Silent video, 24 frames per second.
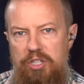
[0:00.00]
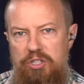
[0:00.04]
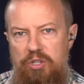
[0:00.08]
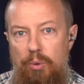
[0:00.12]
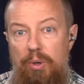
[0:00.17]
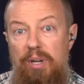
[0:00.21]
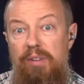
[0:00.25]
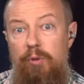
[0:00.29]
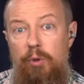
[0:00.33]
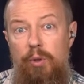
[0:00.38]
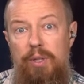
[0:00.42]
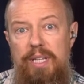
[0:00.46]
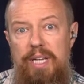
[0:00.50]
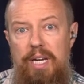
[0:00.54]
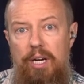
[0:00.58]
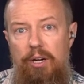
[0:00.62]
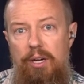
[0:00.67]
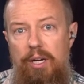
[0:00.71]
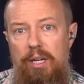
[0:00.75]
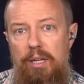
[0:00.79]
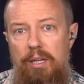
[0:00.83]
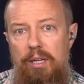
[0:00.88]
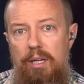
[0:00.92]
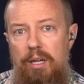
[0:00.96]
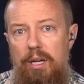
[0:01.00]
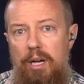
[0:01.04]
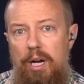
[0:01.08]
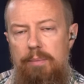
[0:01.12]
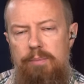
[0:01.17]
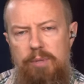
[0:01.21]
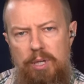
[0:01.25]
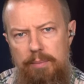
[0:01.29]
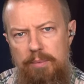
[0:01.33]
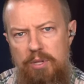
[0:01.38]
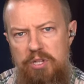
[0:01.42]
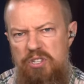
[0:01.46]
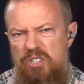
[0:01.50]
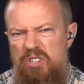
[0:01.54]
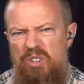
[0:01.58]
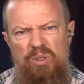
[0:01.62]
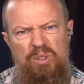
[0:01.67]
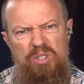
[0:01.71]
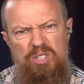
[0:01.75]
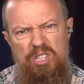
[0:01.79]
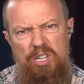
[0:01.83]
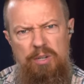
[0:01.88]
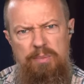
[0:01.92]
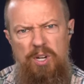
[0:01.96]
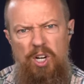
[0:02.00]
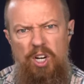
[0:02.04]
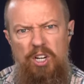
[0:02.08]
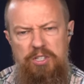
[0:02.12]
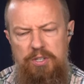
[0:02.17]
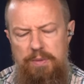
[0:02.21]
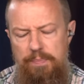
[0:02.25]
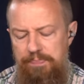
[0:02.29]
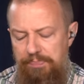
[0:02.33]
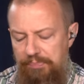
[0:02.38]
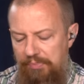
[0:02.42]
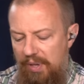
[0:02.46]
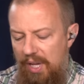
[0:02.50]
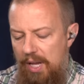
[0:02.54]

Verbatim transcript: So if you're in the area, um, come to the zoo. It's going to be awesome